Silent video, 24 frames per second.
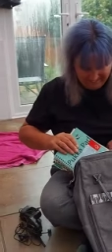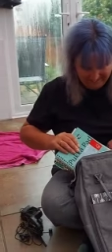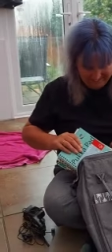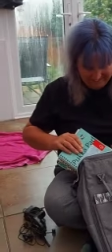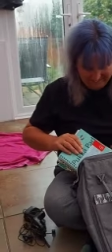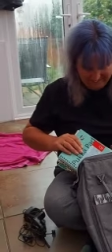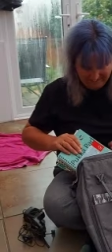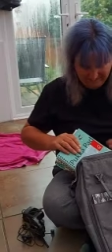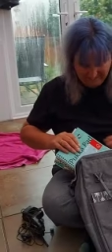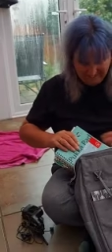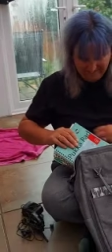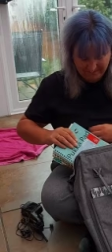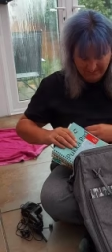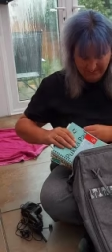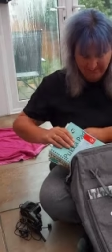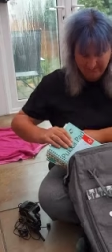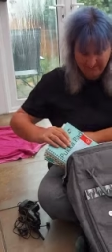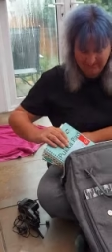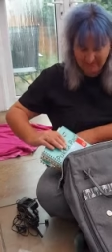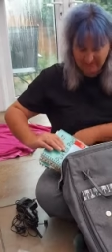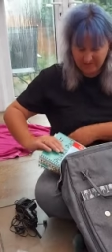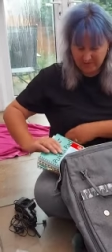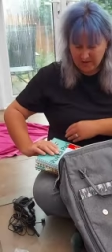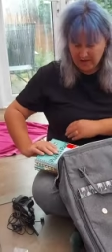dot
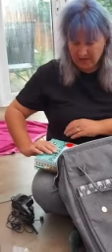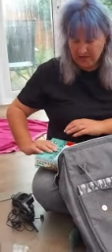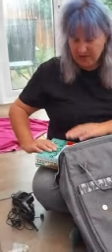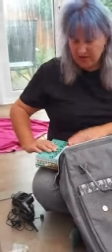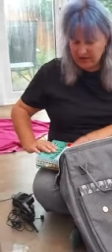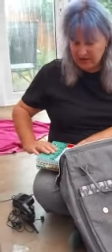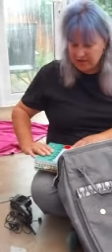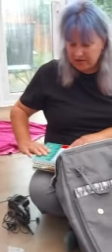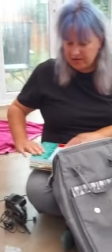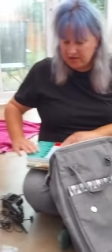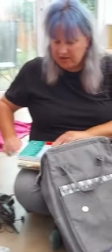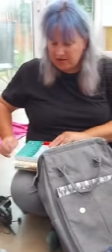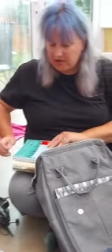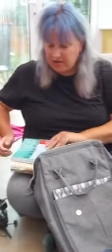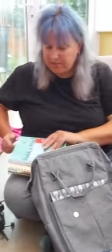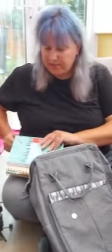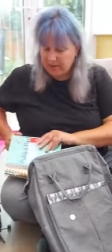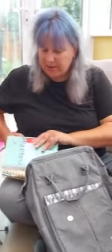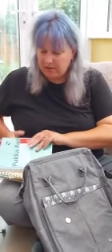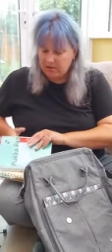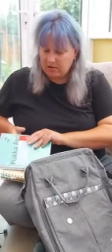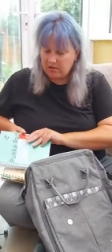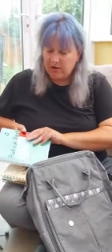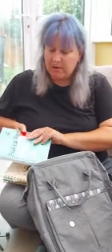pad? So the
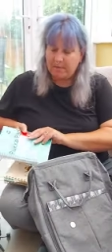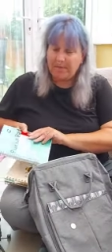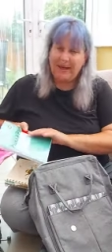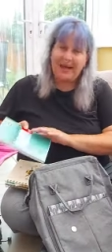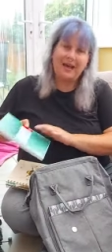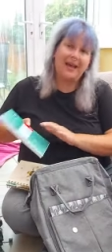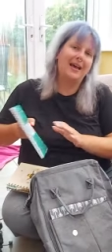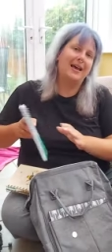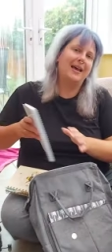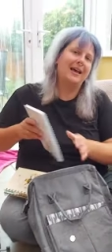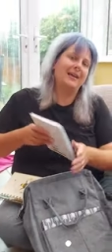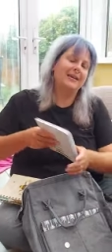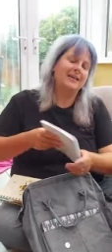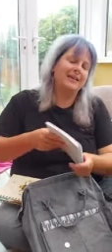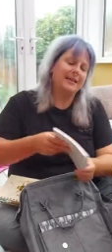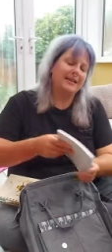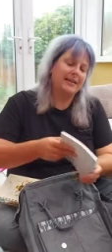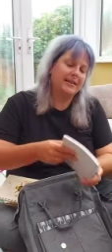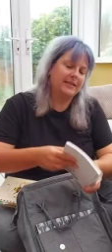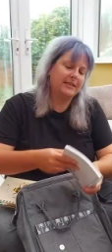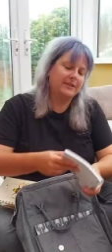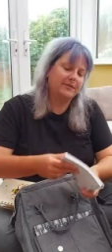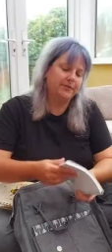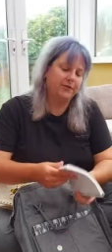polka dot pad
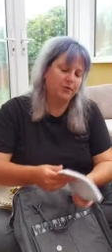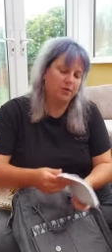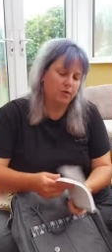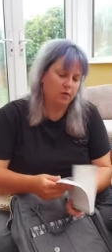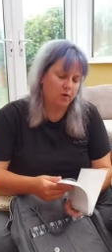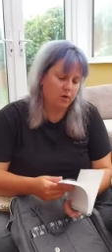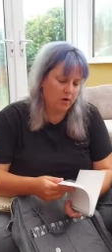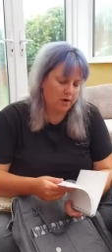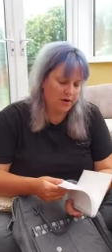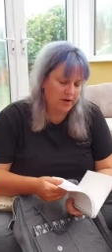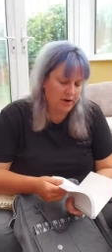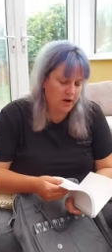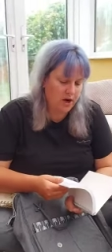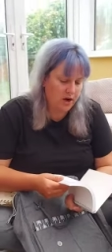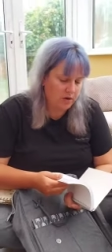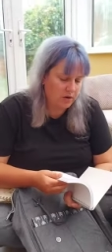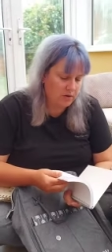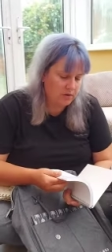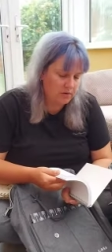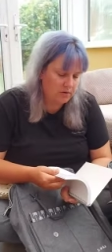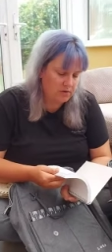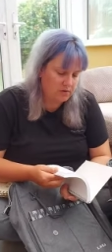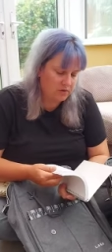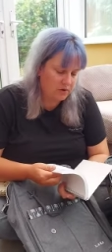is for
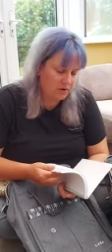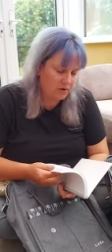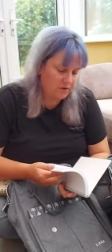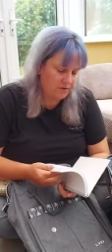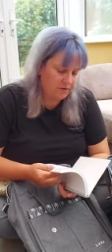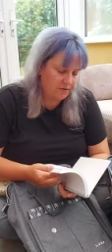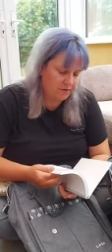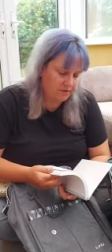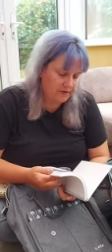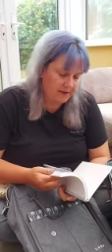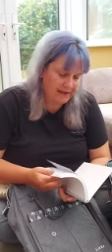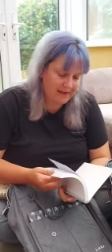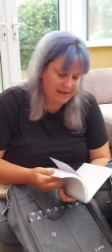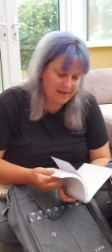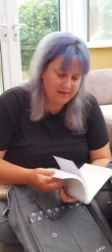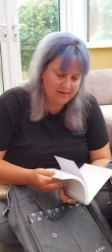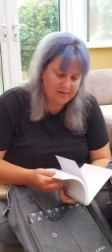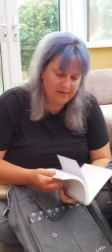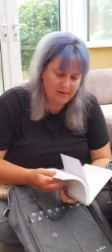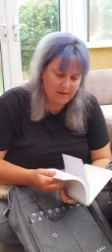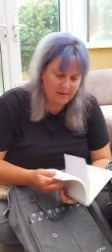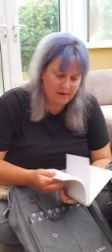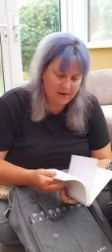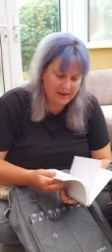notes of things
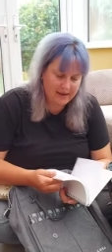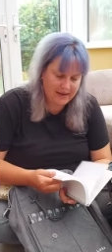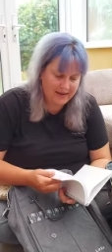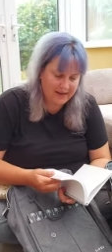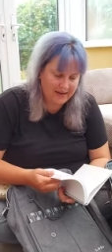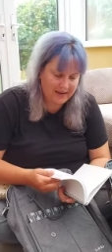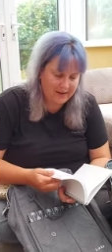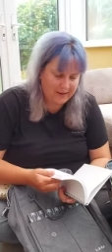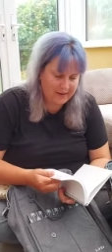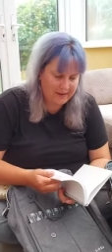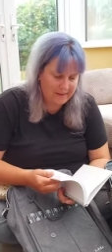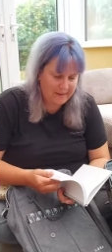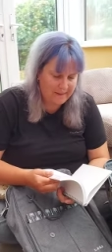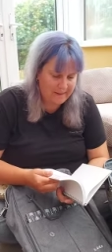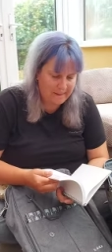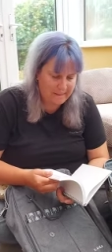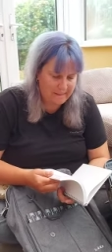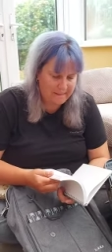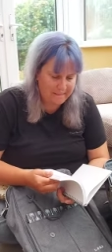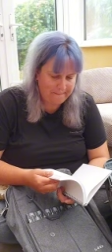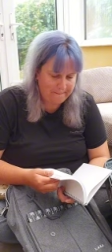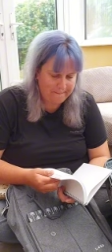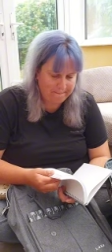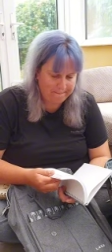like,
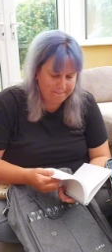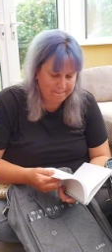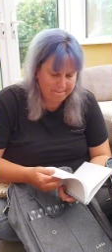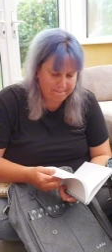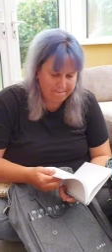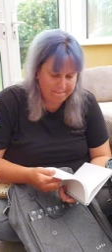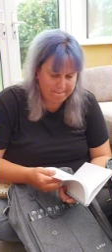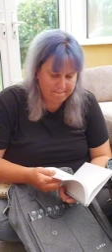um,